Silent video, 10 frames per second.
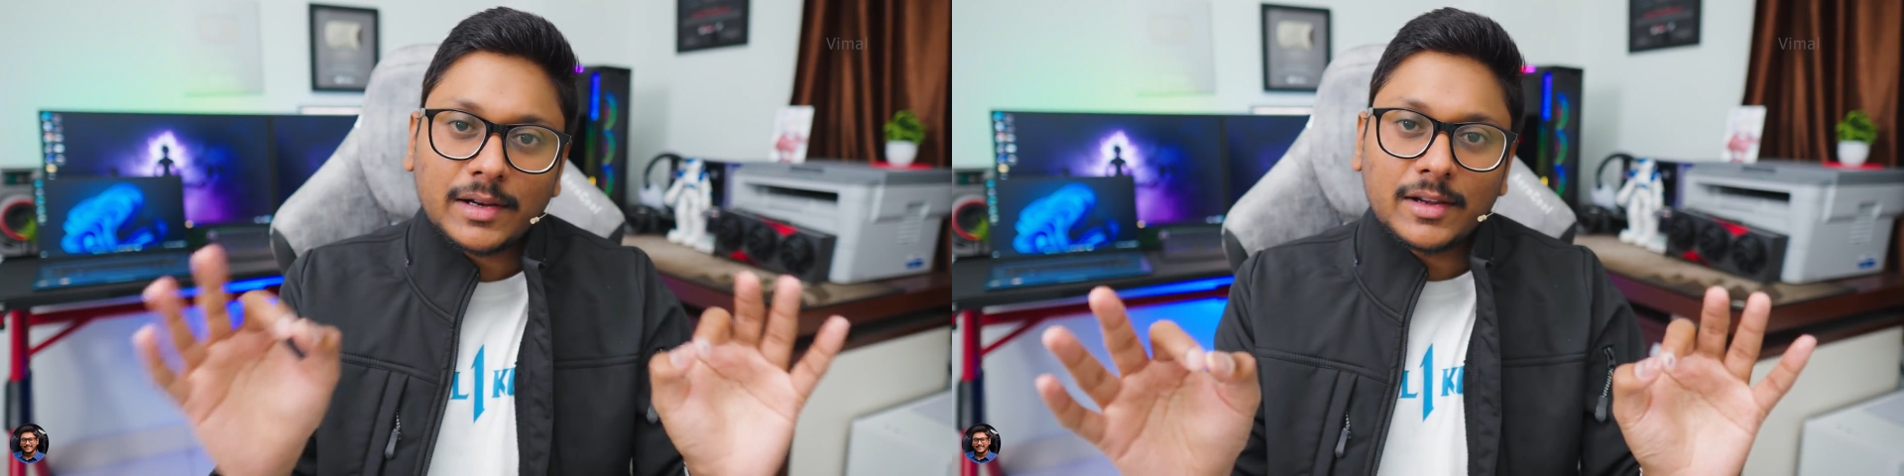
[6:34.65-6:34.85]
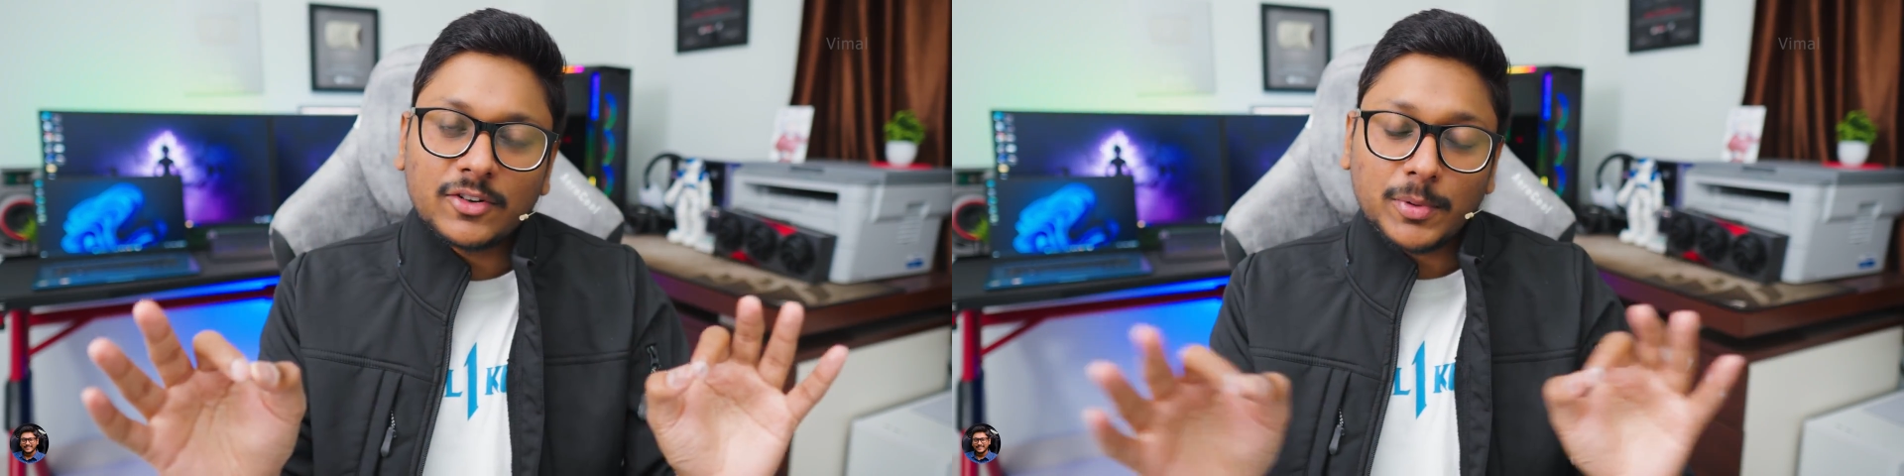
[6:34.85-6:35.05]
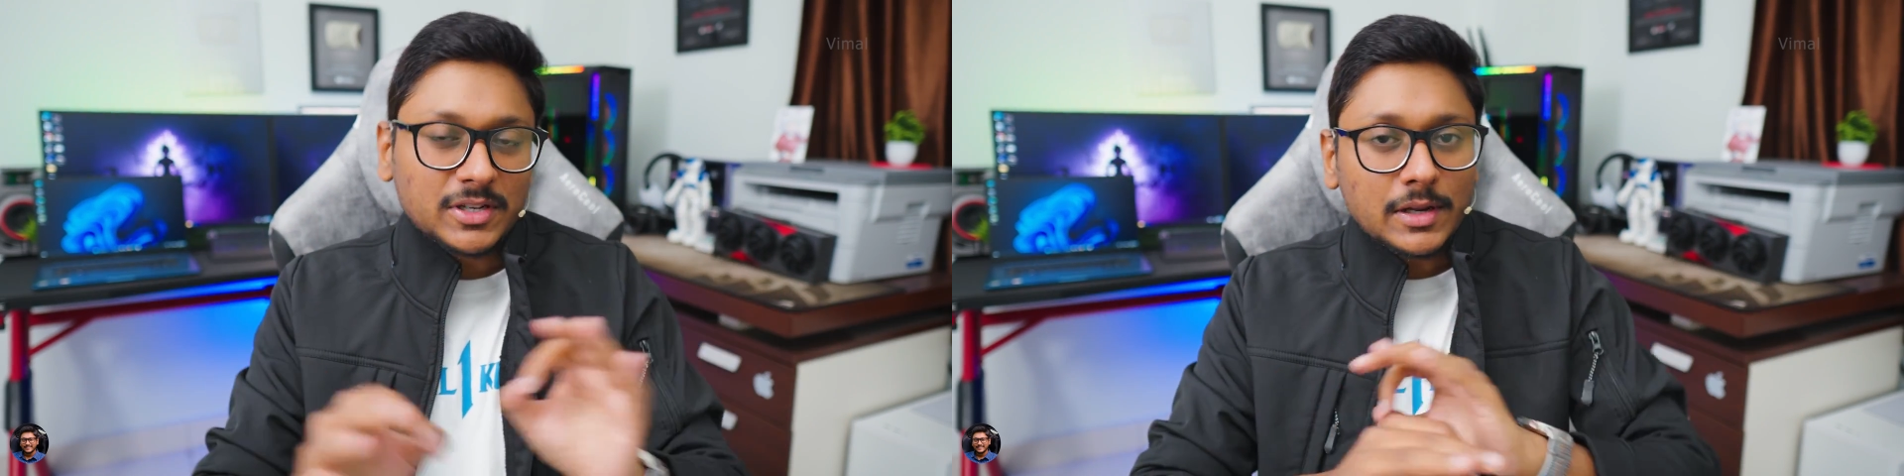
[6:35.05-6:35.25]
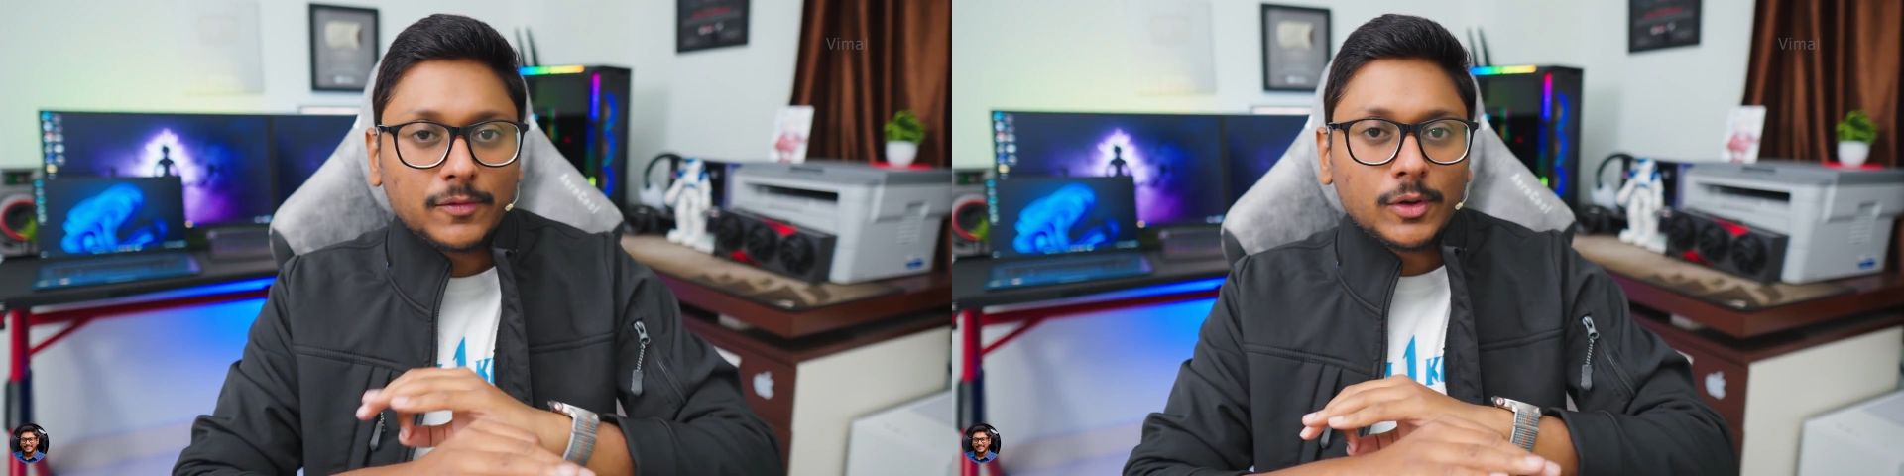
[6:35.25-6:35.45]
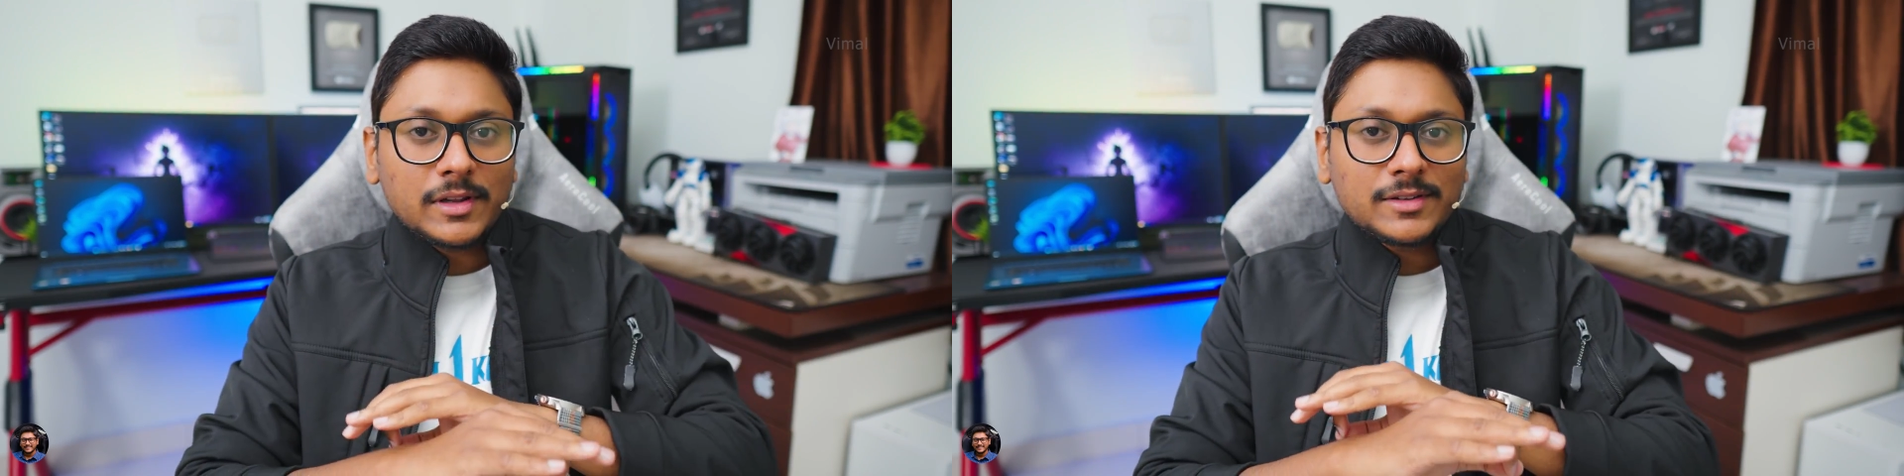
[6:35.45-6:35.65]
clear especially if
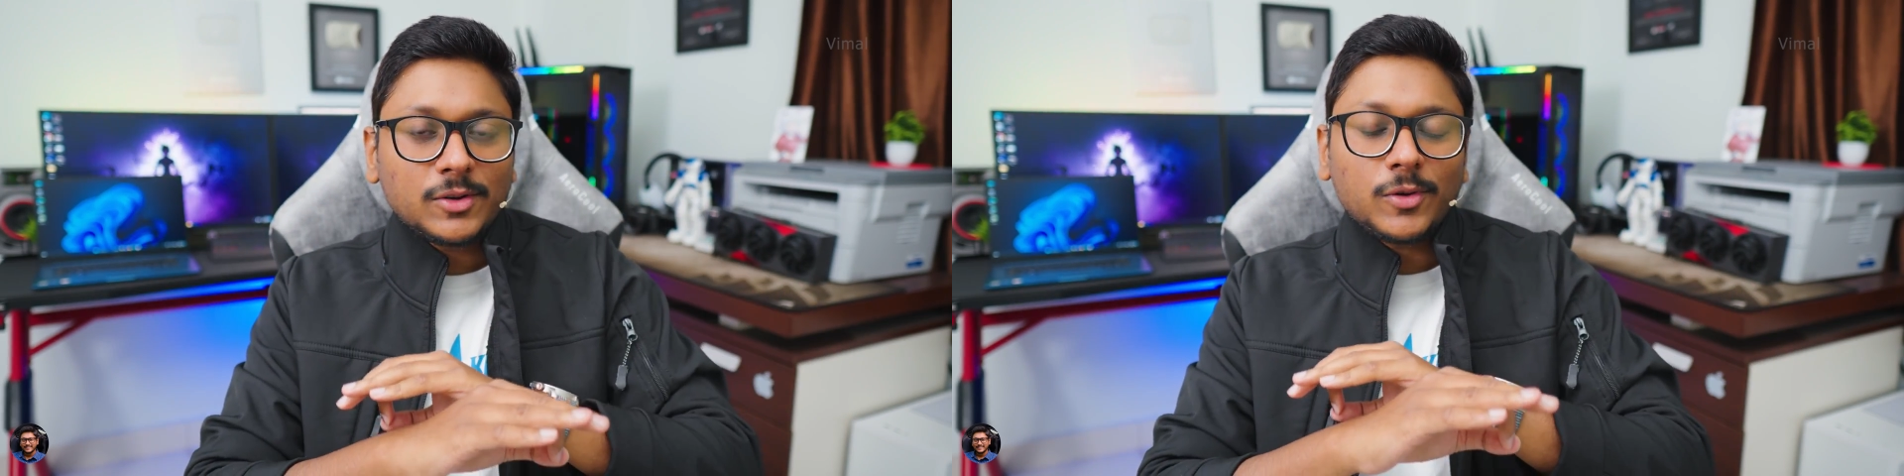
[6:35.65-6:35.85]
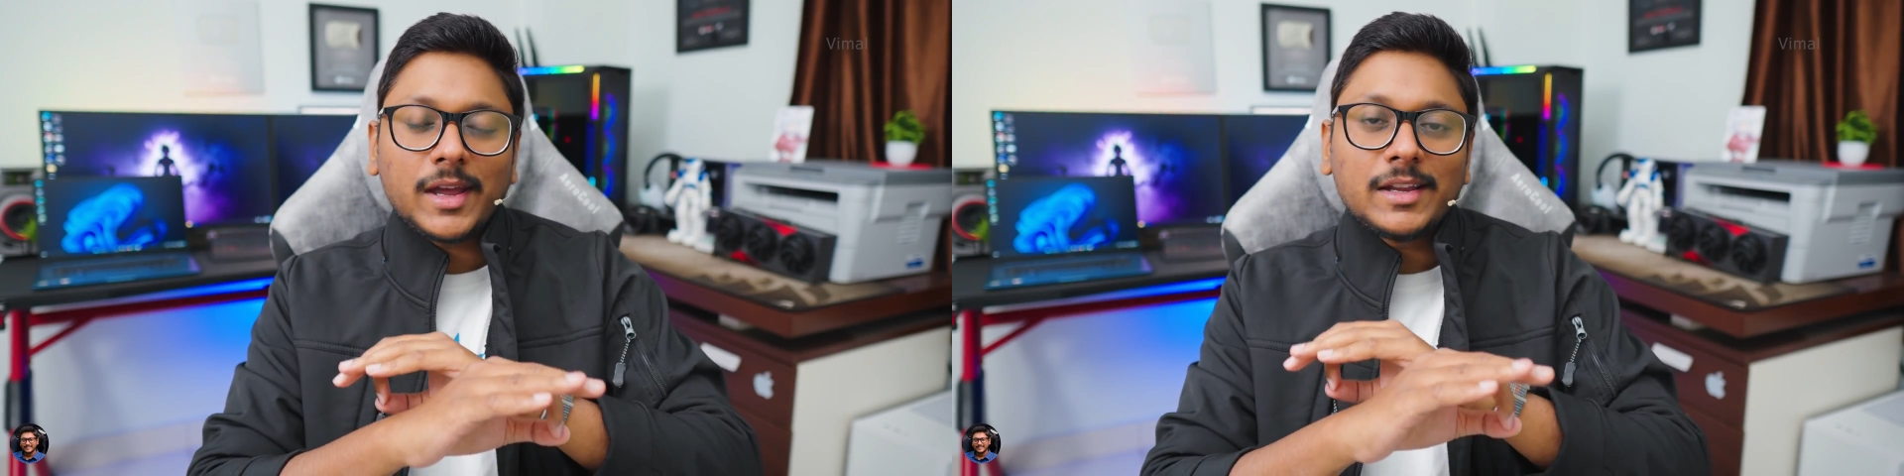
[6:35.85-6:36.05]
you're listening to